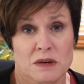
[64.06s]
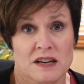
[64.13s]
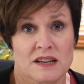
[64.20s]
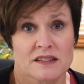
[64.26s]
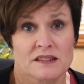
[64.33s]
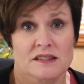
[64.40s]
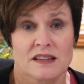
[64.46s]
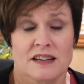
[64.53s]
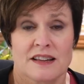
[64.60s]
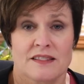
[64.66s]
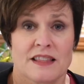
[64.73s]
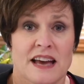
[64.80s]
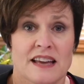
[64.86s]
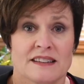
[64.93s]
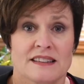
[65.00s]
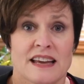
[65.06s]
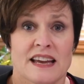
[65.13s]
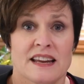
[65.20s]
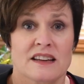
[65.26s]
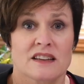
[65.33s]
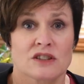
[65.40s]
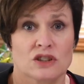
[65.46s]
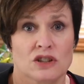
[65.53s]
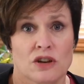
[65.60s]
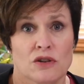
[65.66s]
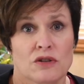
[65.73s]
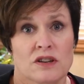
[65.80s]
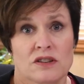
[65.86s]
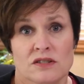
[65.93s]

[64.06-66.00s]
months, that data showed